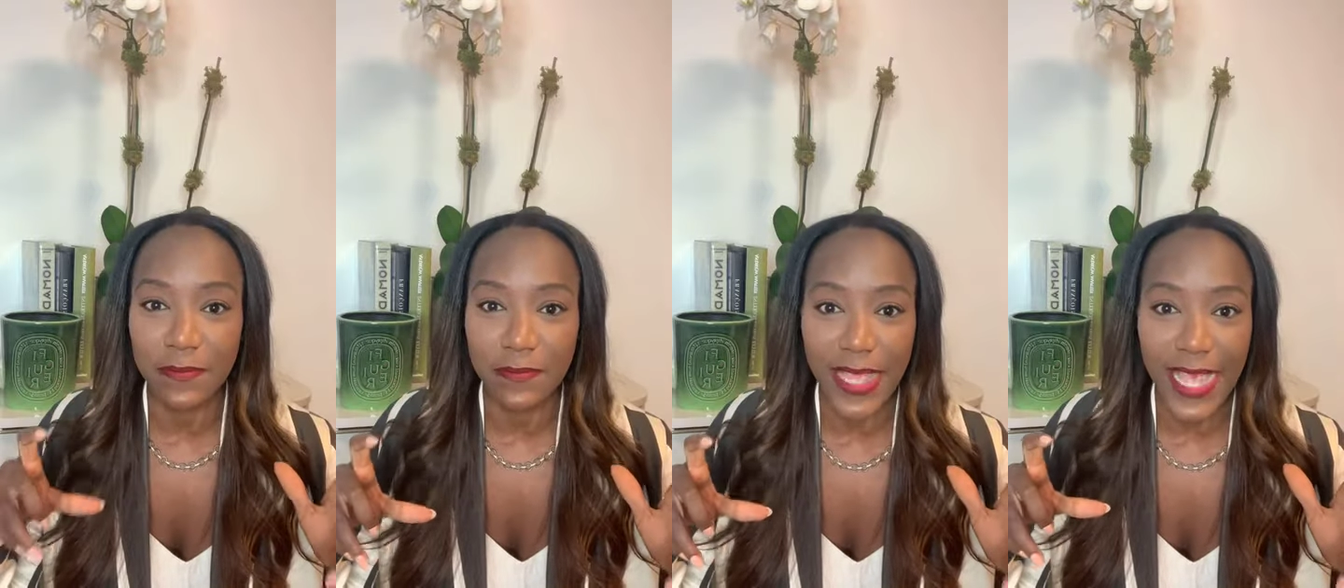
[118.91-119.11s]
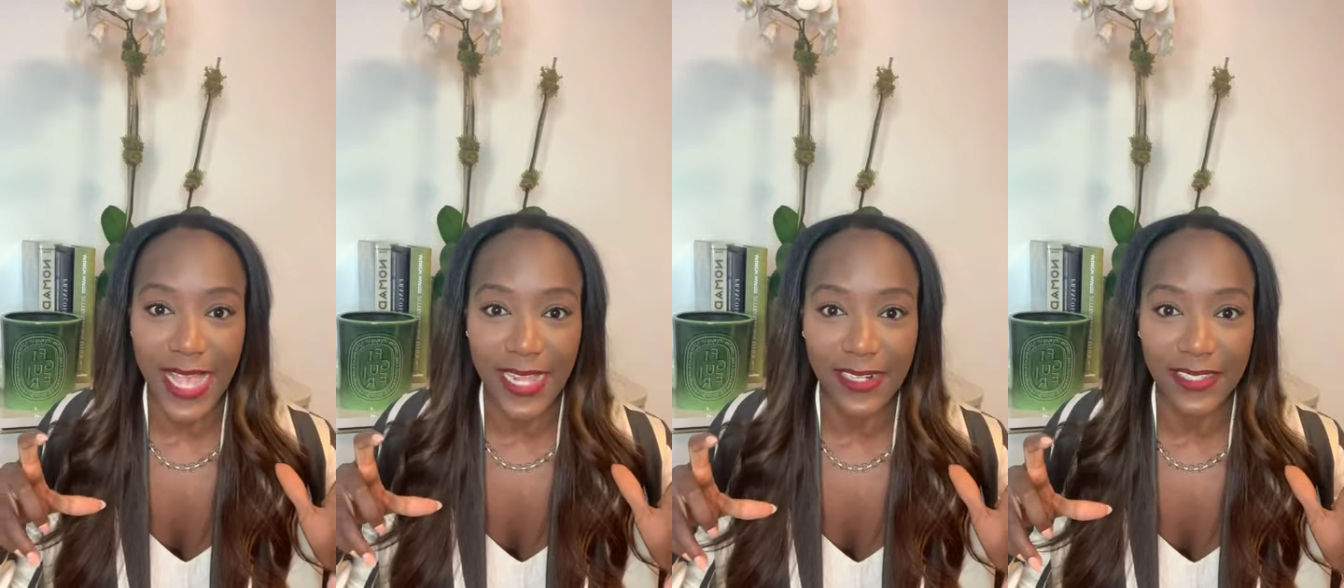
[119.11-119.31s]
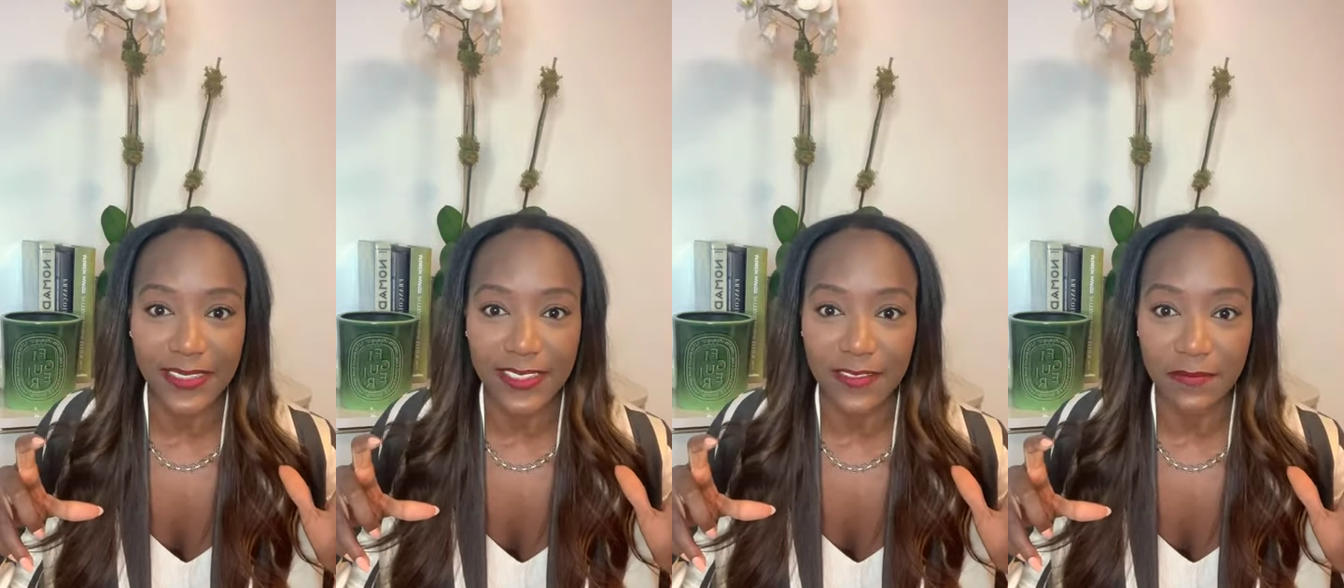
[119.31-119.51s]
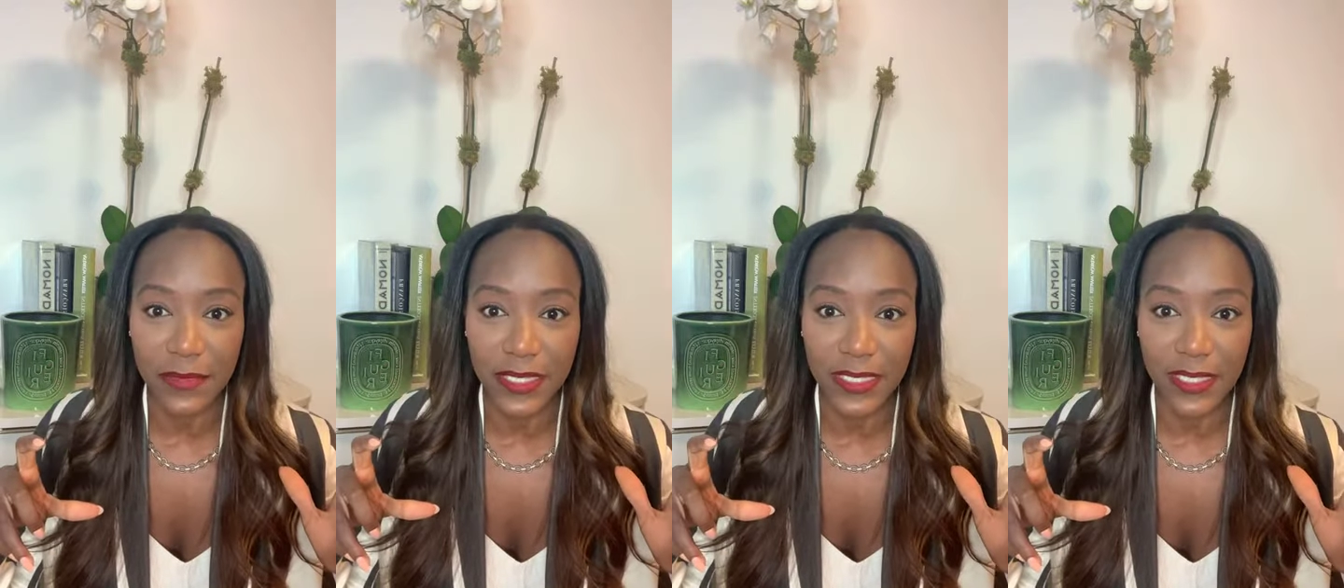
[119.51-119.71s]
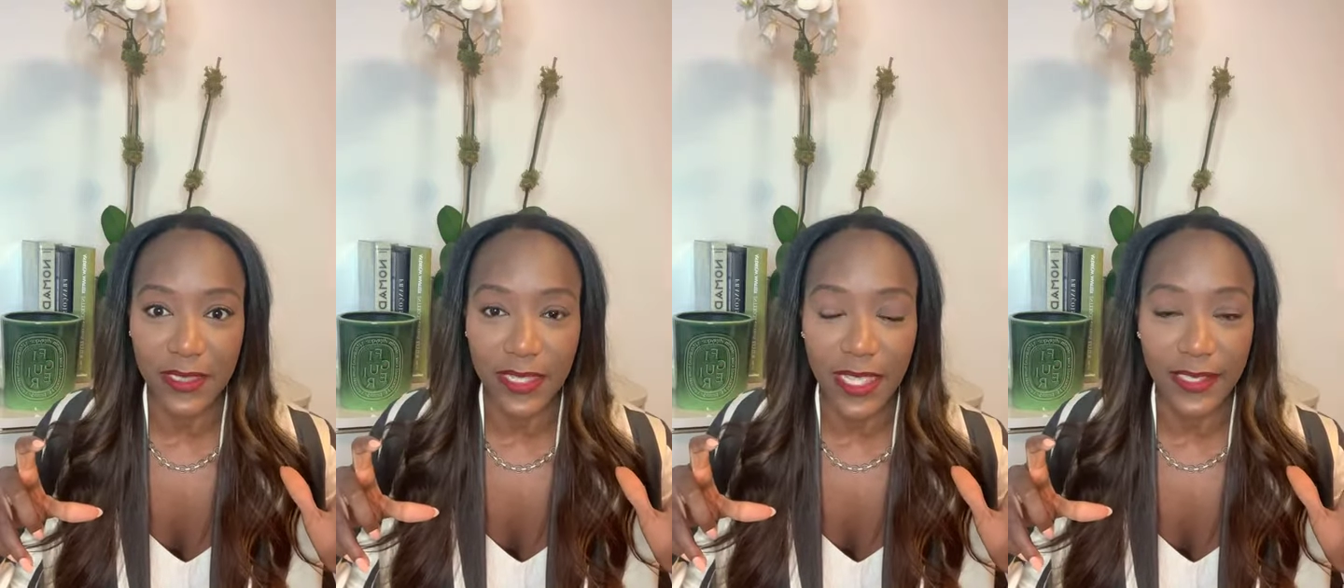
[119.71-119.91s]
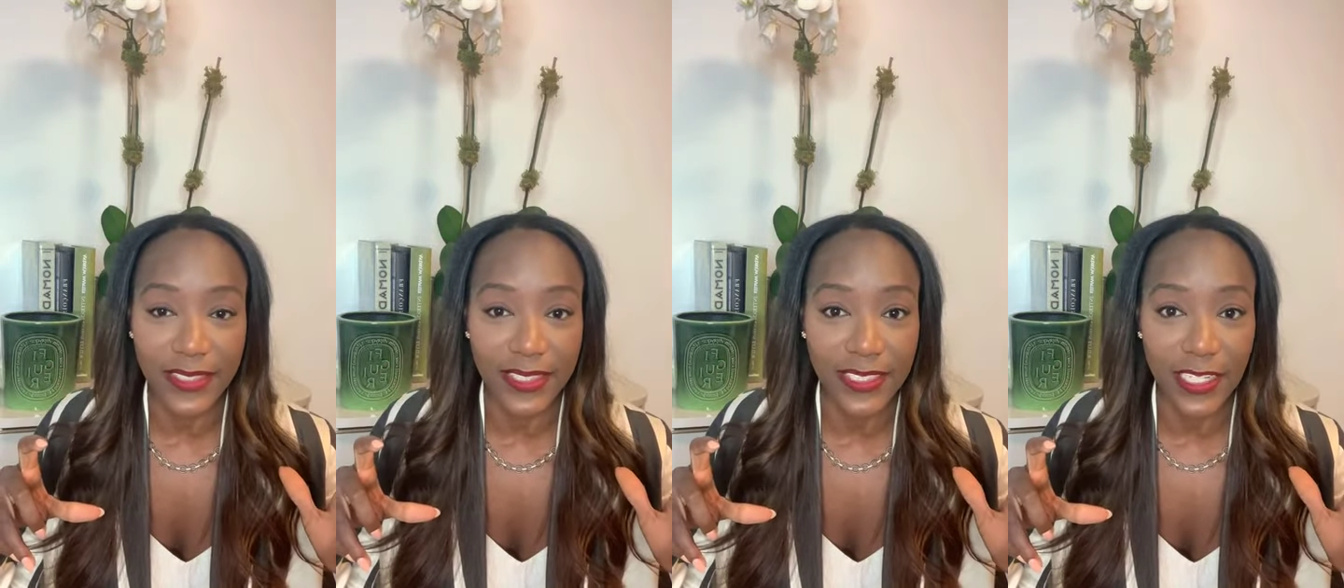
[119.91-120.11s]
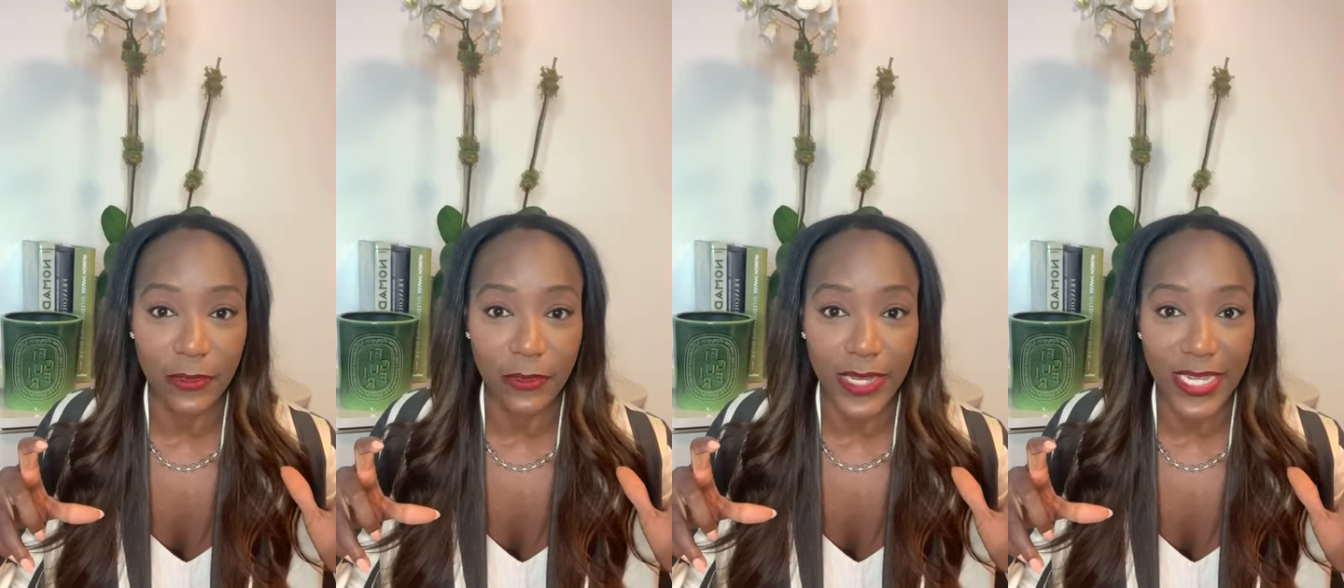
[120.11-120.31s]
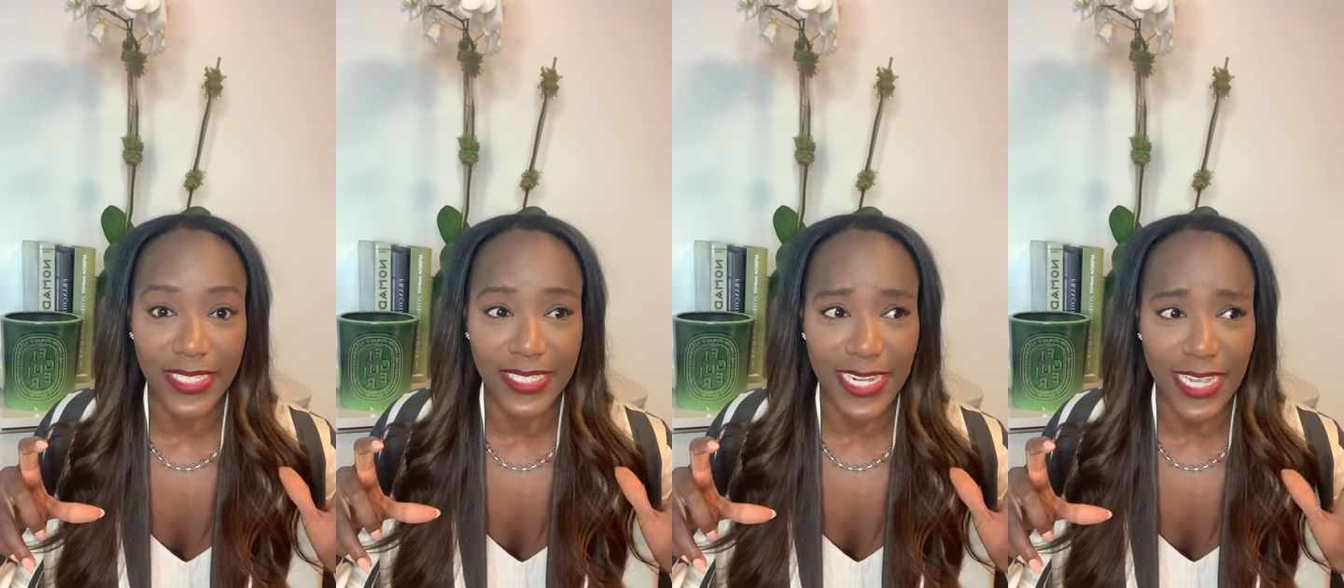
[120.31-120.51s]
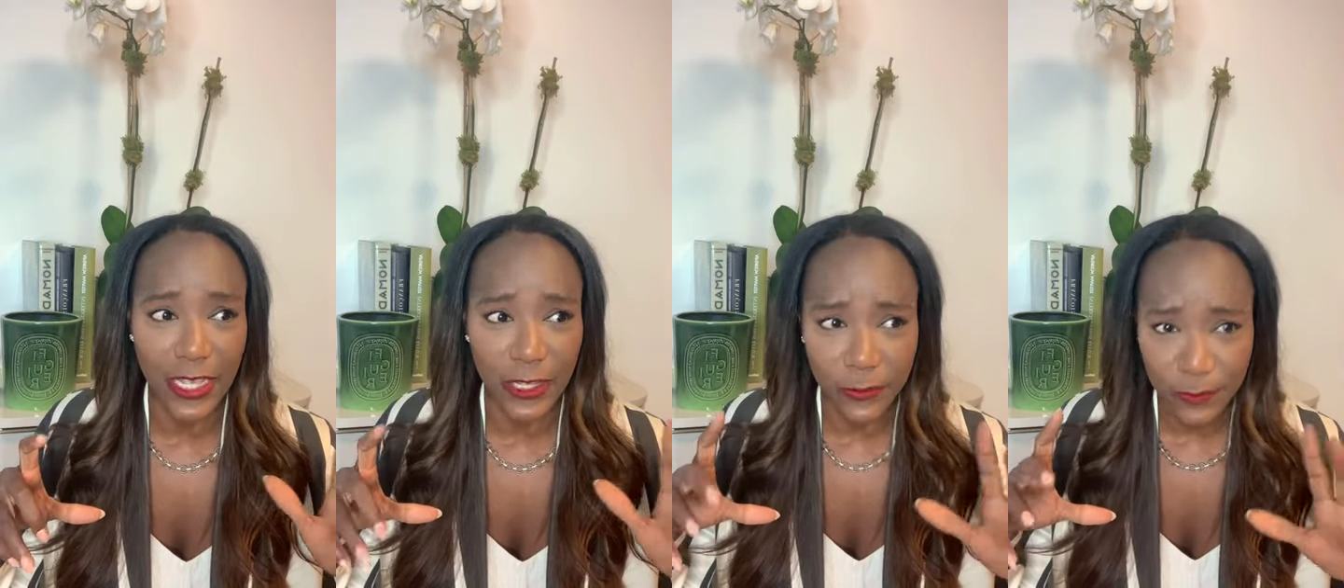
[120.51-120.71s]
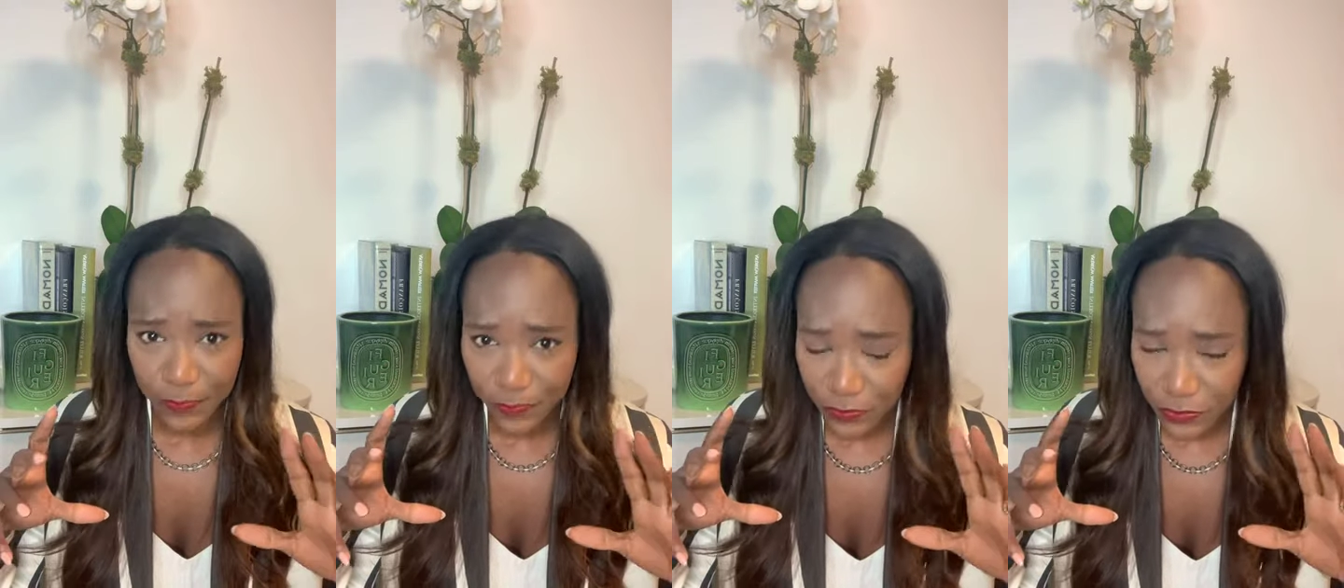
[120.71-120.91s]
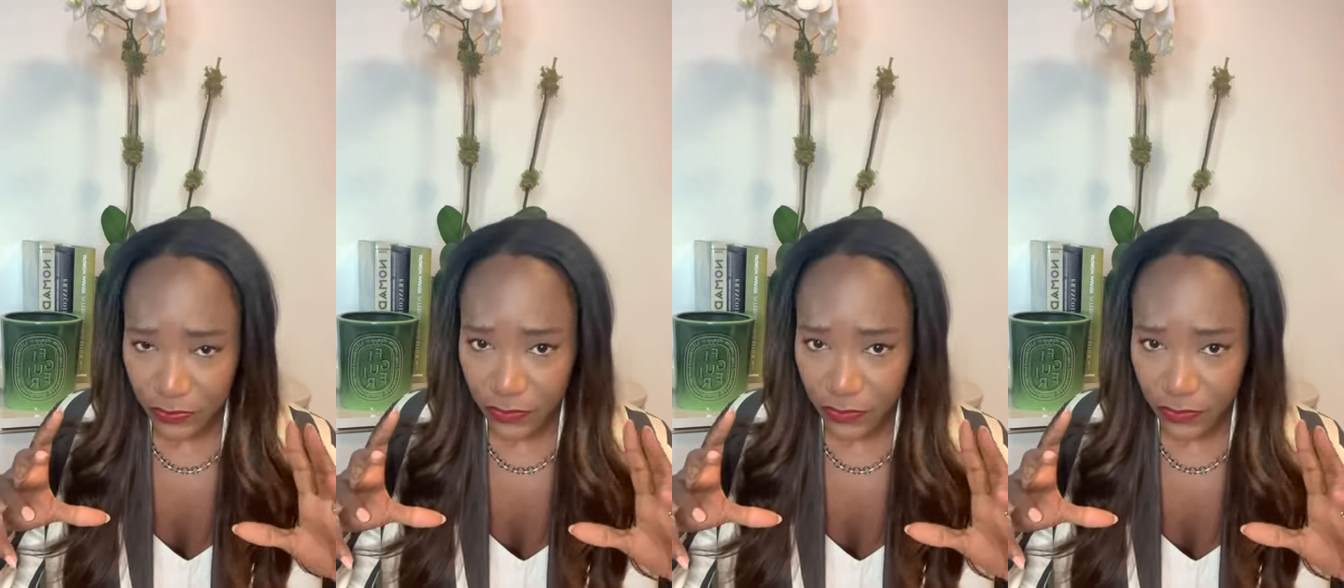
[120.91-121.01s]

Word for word: madness of Mela lifestyle right now,